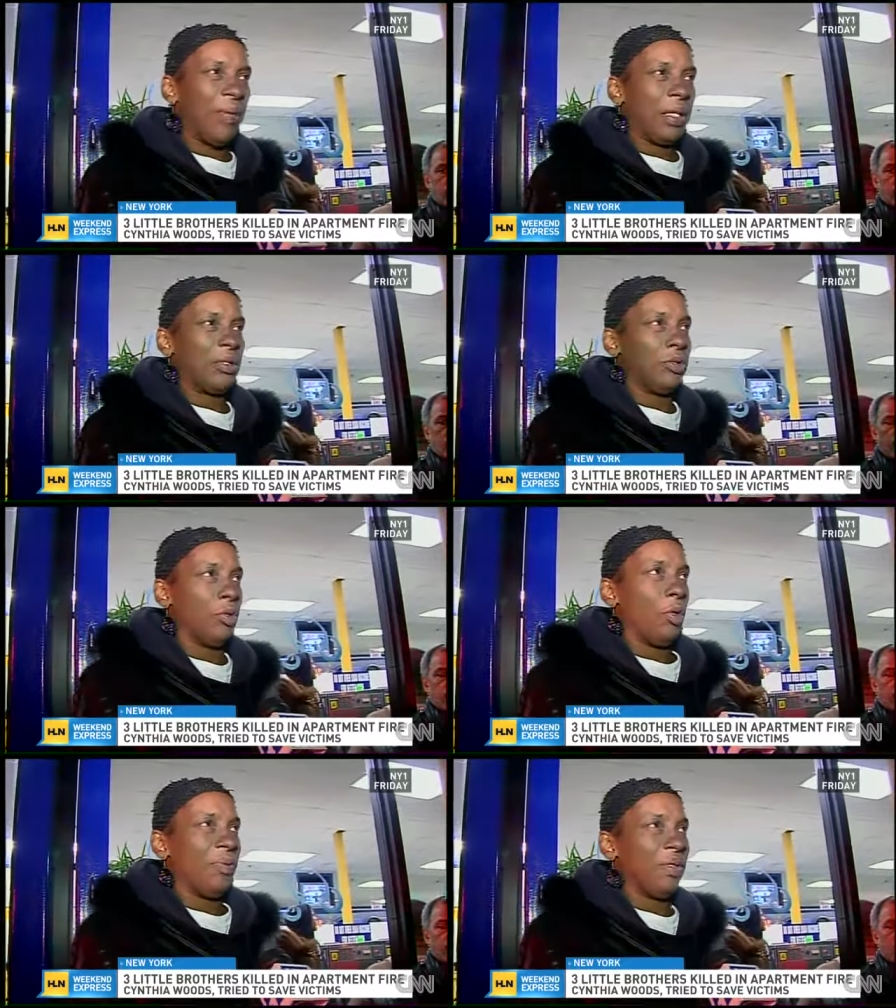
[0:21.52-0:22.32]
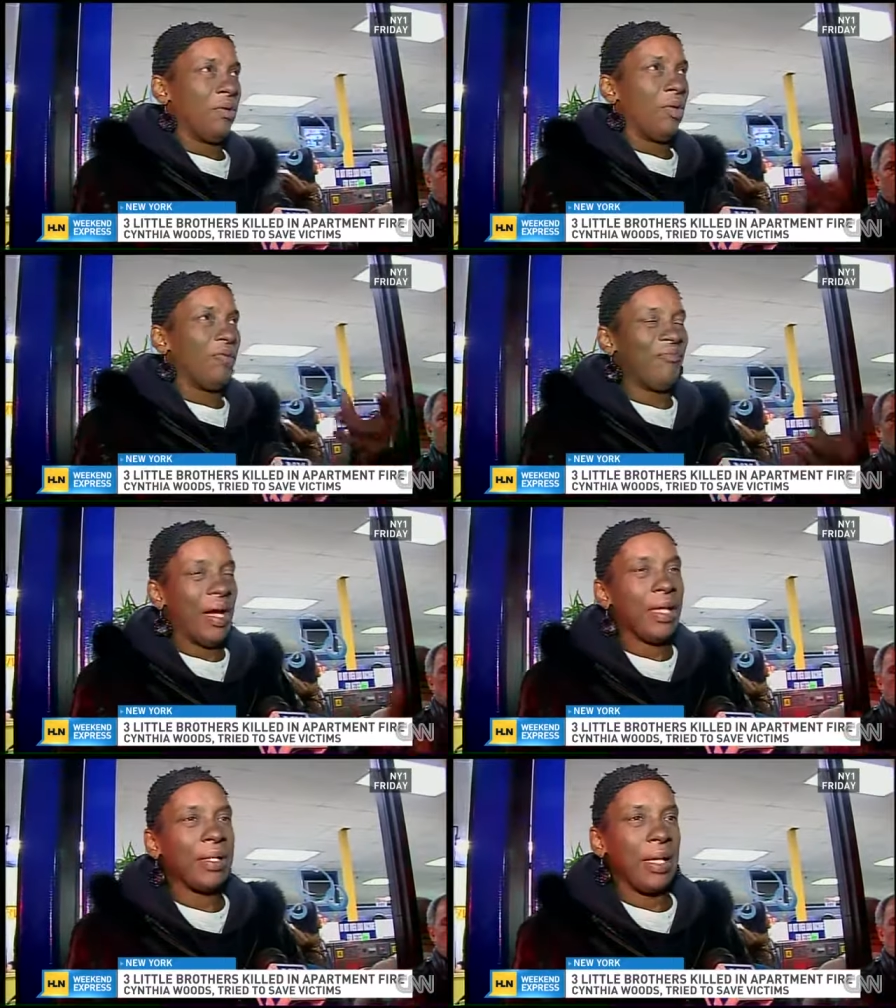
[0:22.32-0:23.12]
back in the door open, and all the
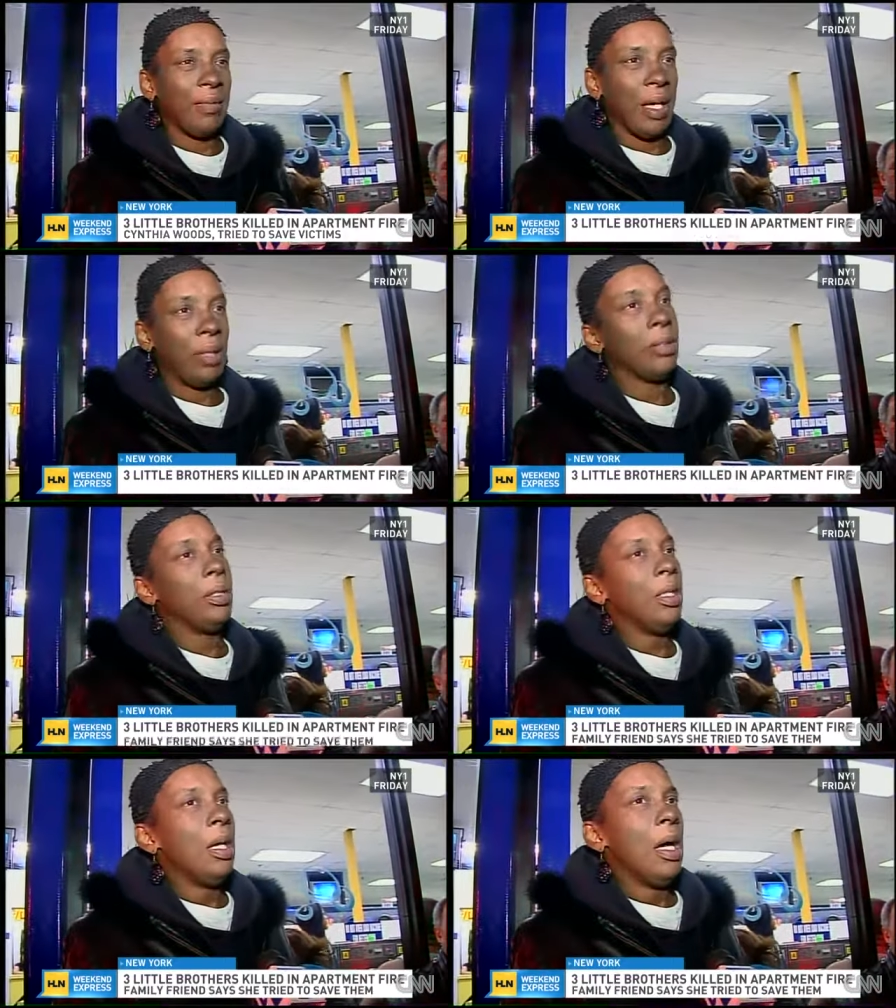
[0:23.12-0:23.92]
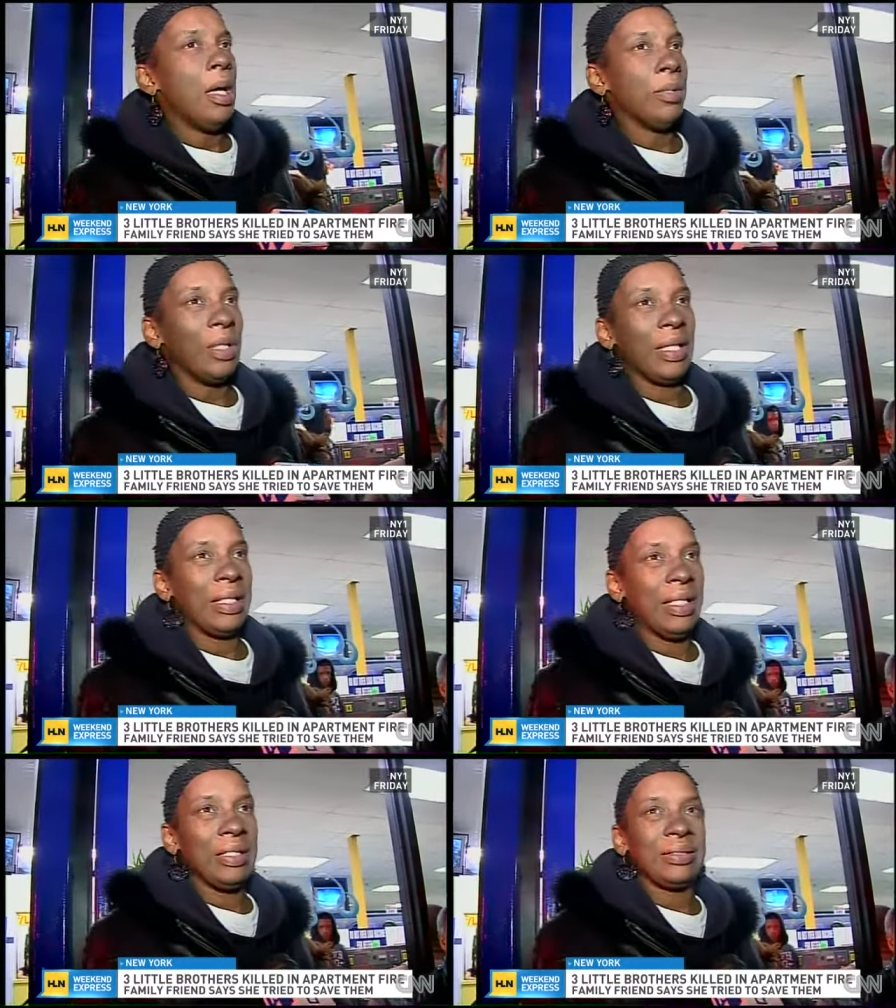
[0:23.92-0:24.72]
fire came out and all I
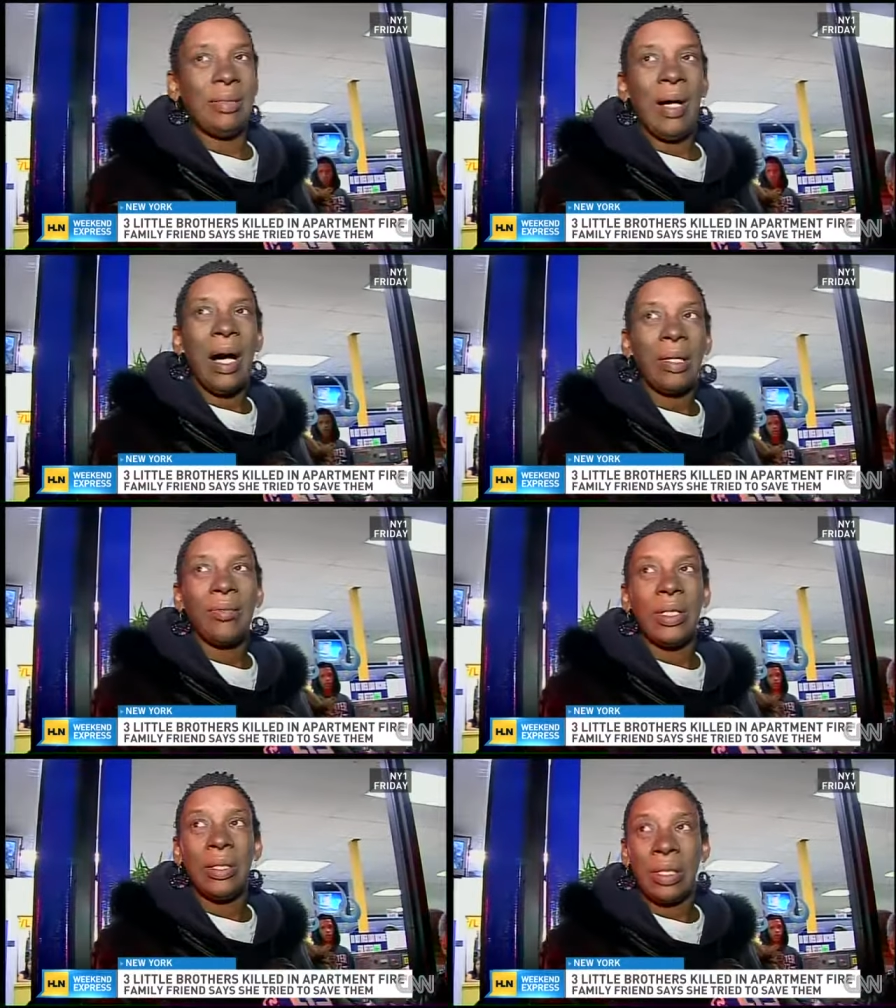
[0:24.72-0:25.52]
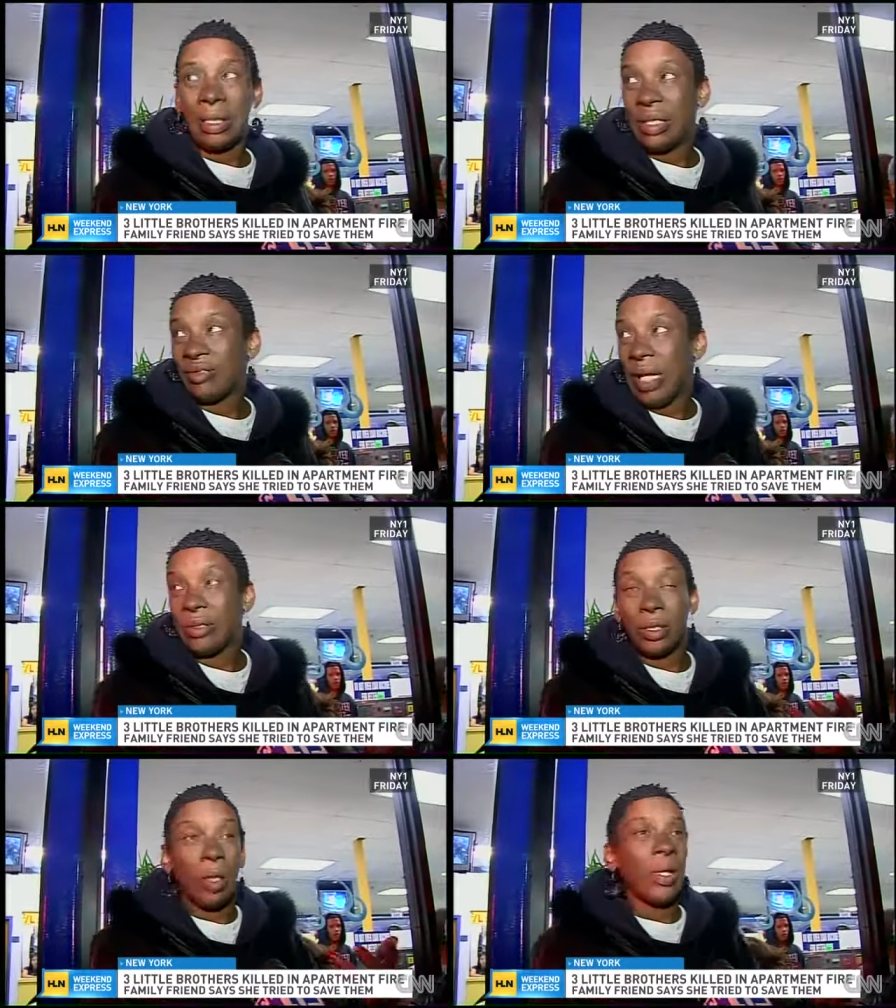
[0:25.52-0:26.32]
could hear is them hollering. And I
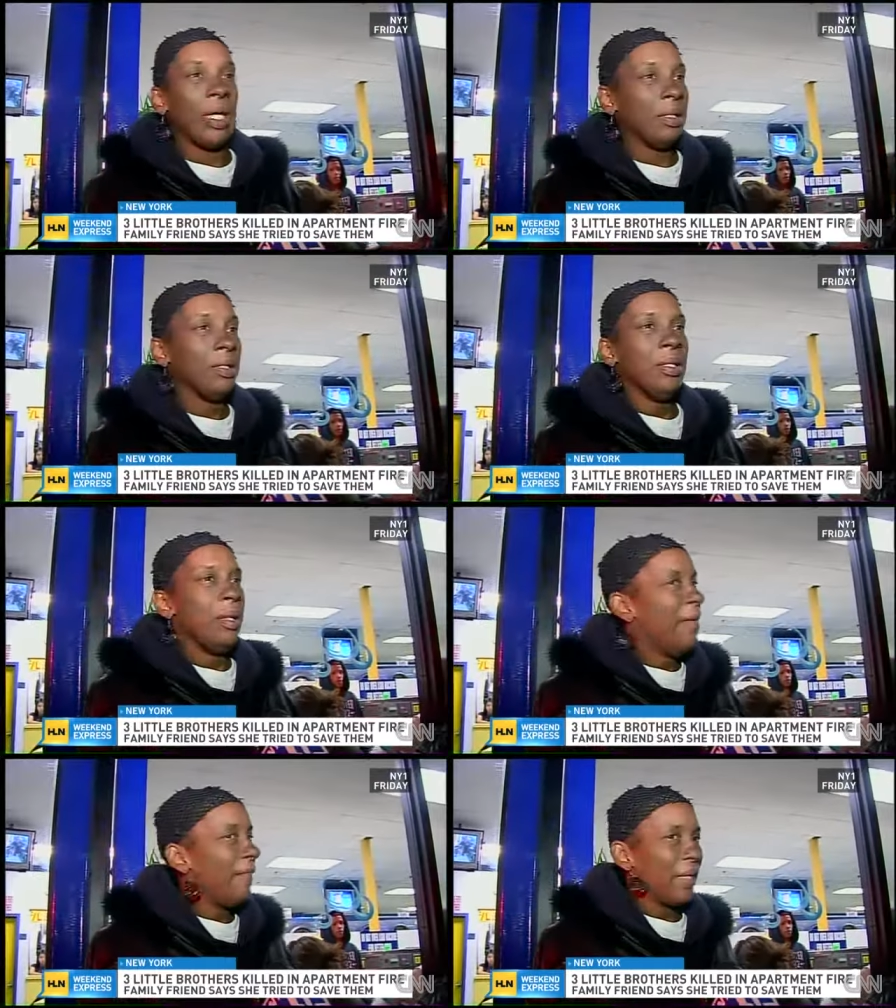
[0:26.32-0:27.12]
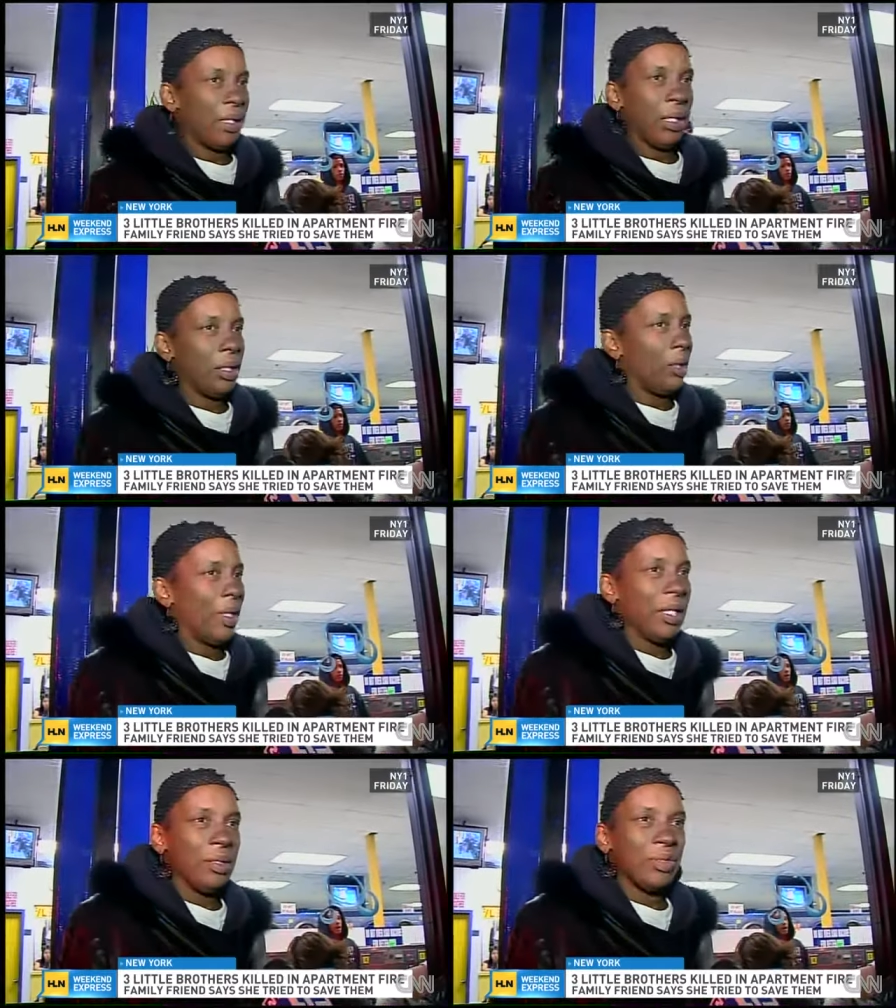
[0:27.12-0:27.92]
tried to go in, but I couldn't
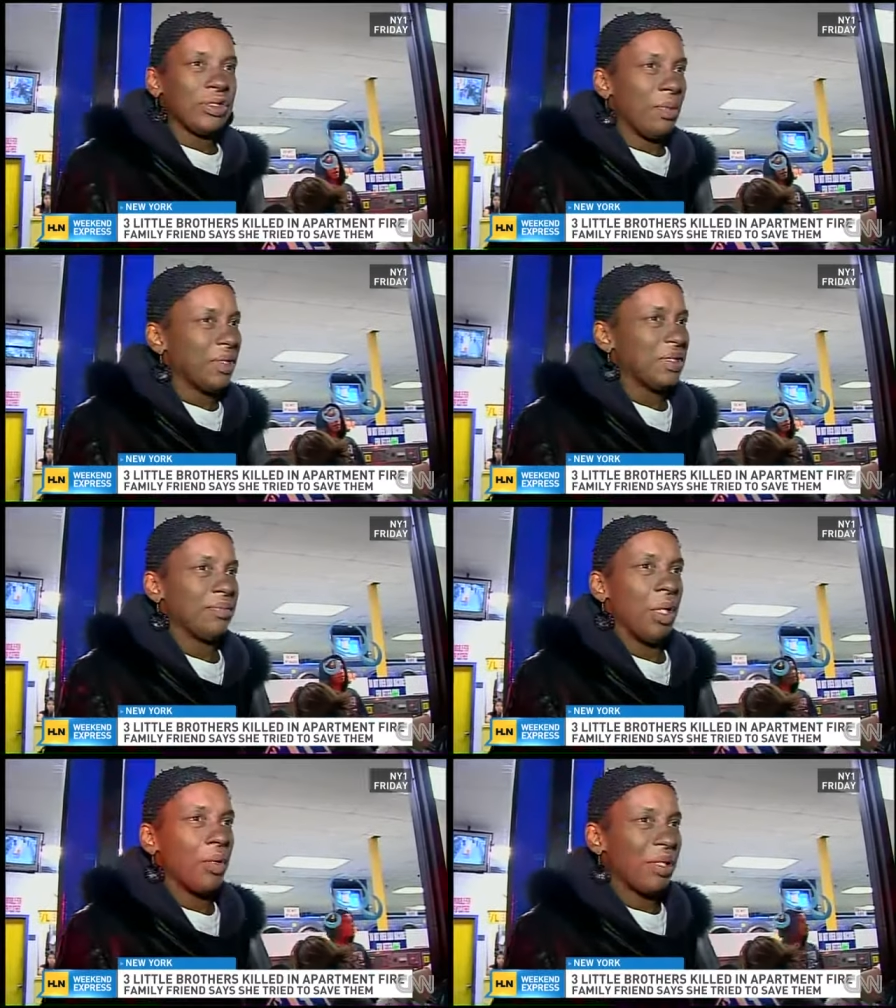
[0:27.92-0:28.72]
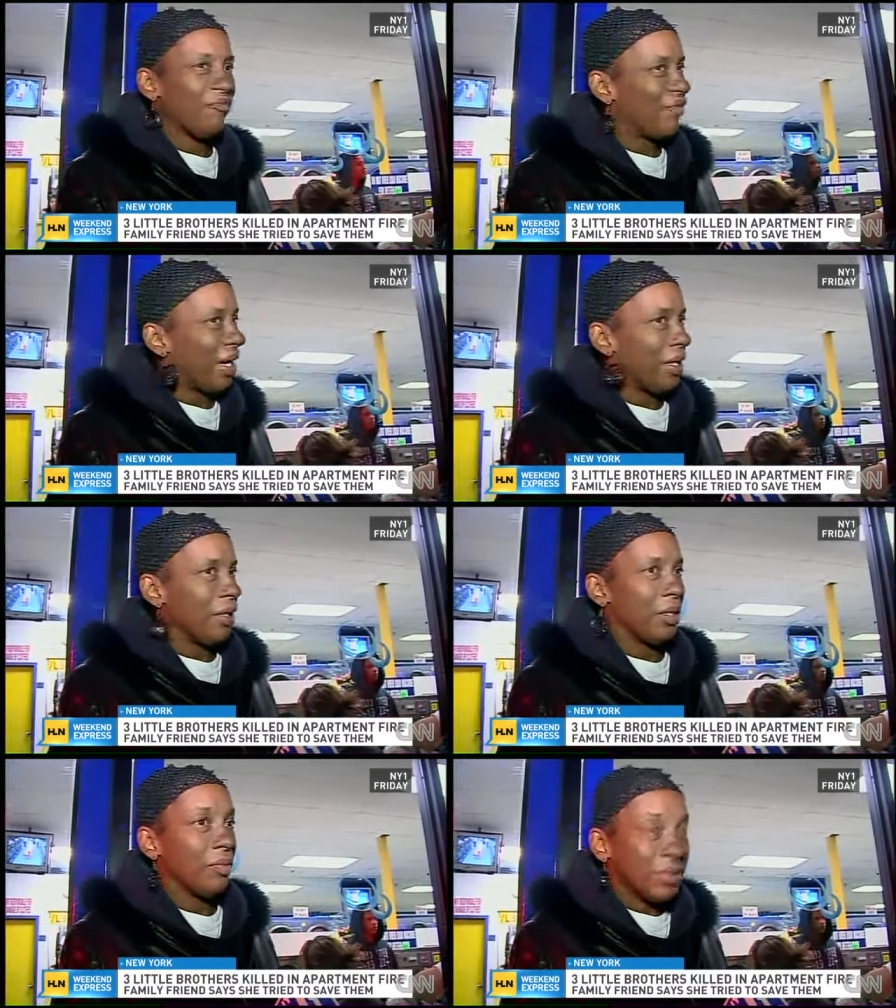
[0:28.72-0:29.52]
go in. There was so much smoke and
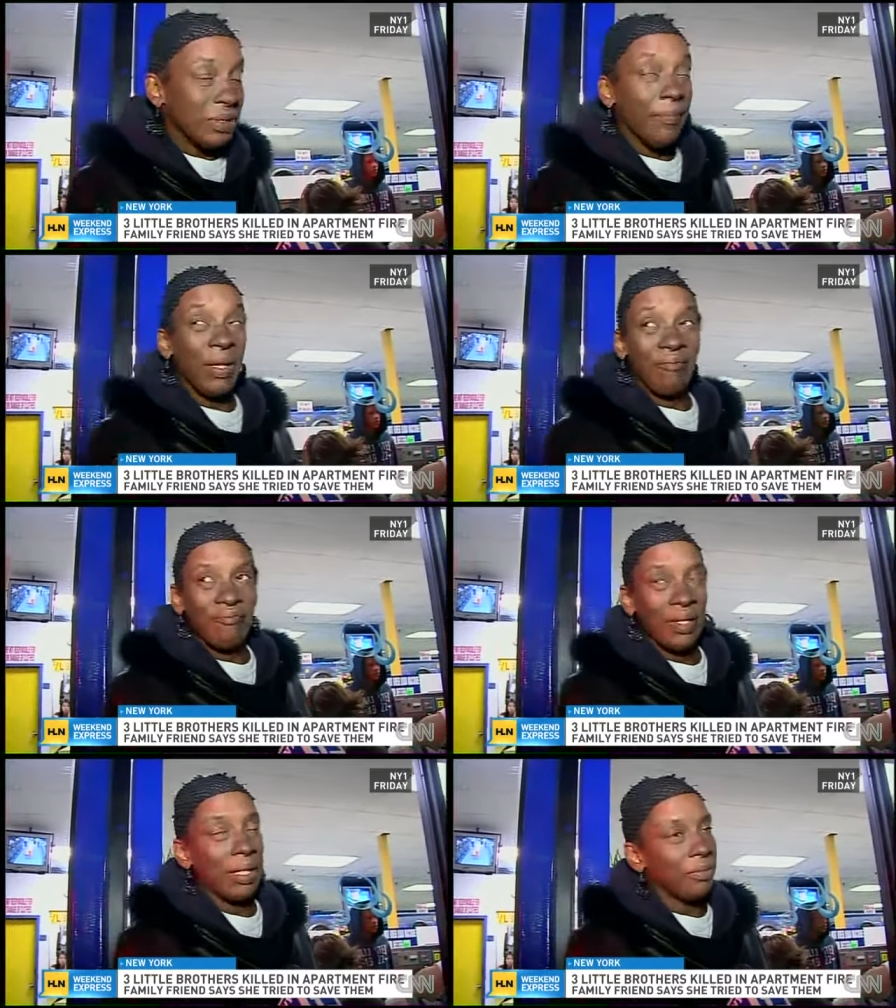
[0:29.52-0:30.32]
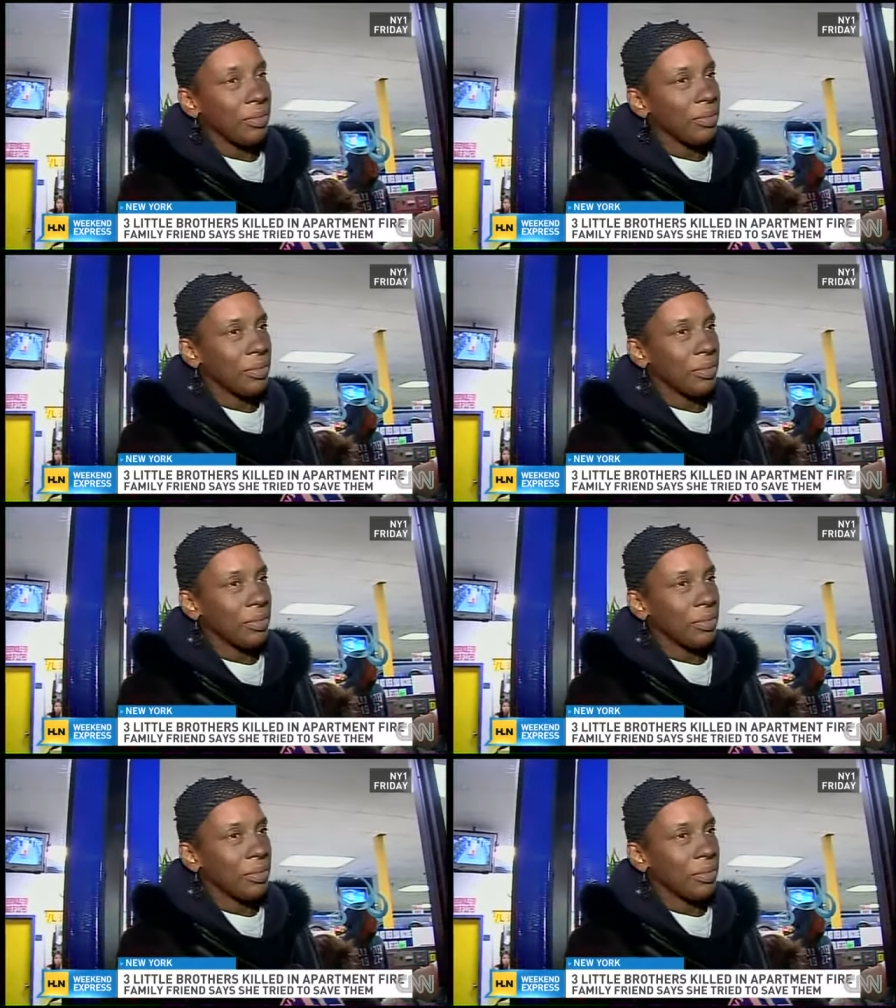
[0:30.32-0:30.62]
fire. It was a big flame.